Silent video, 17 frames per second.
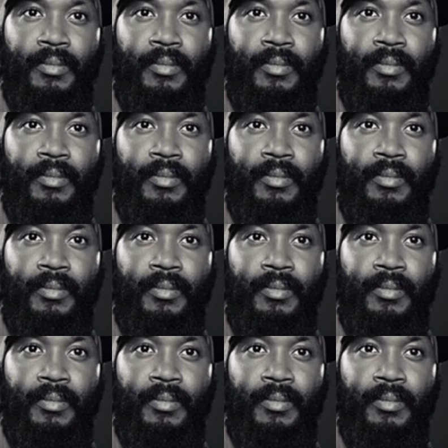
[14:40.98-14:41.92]

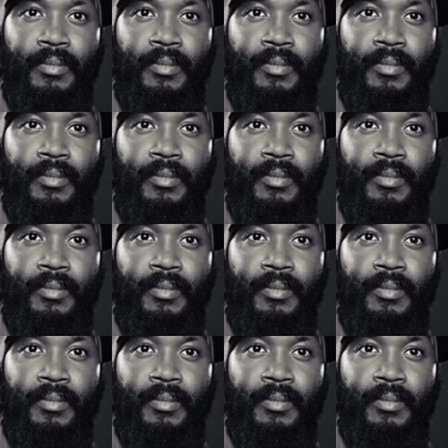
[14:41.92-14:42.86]

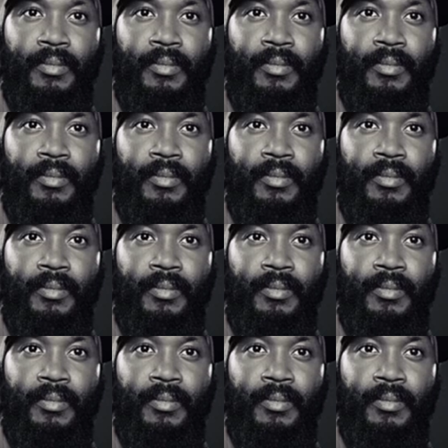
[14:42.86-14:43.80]

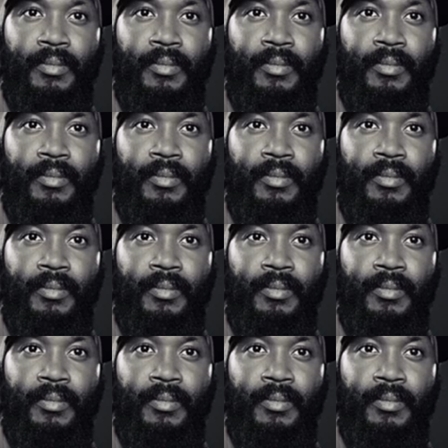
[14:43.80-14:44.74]

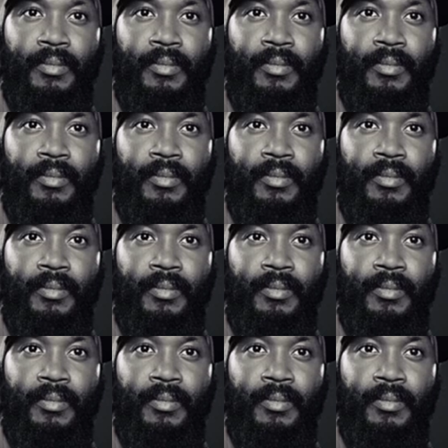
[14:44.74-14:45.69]

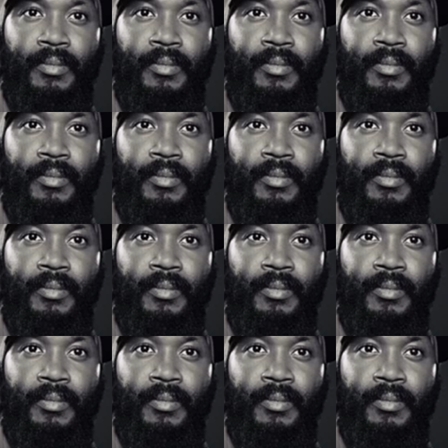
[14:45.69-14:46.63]

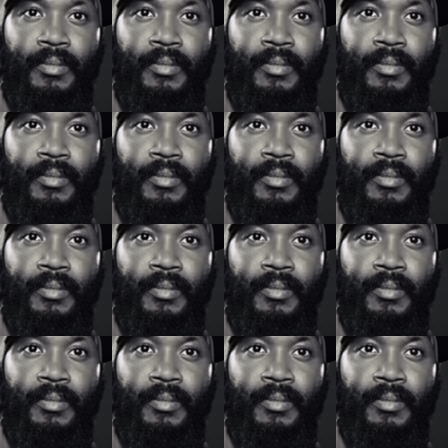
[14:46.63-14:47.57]

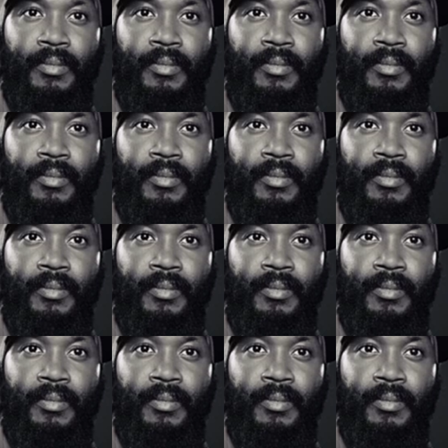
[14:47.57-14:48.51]

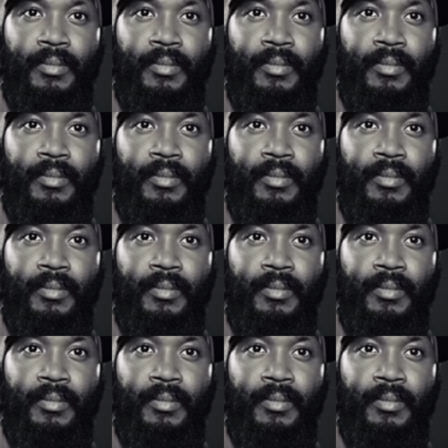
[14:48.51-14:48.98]
The face doesn't move, so there is nothing to read.